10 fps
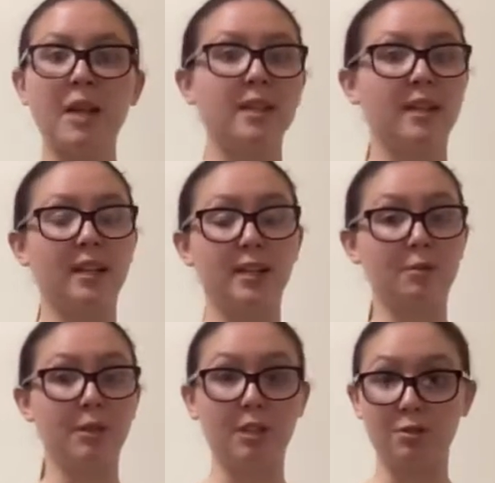They can
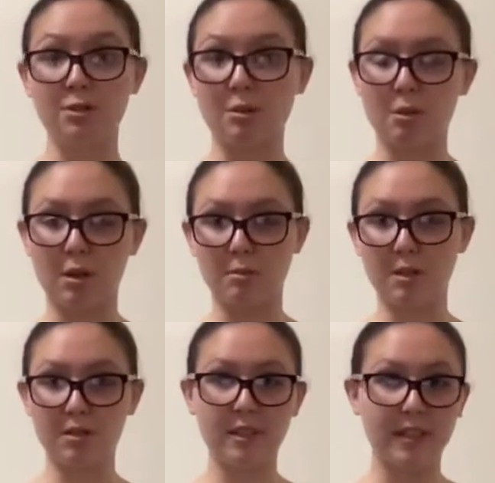reuse a water
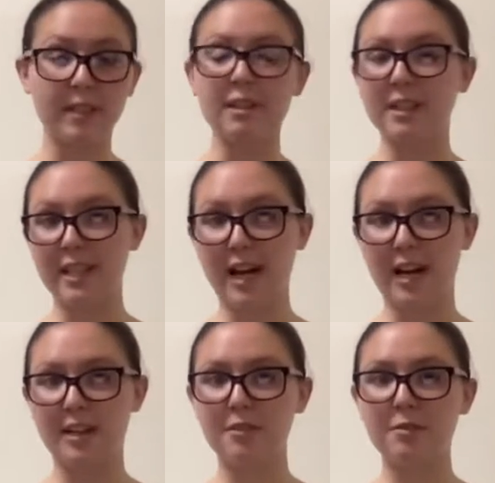bottle that they already
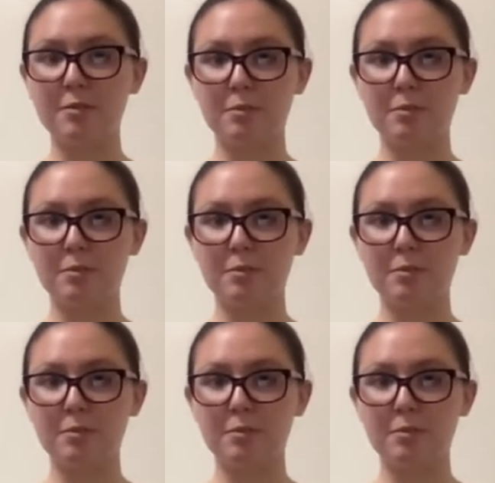had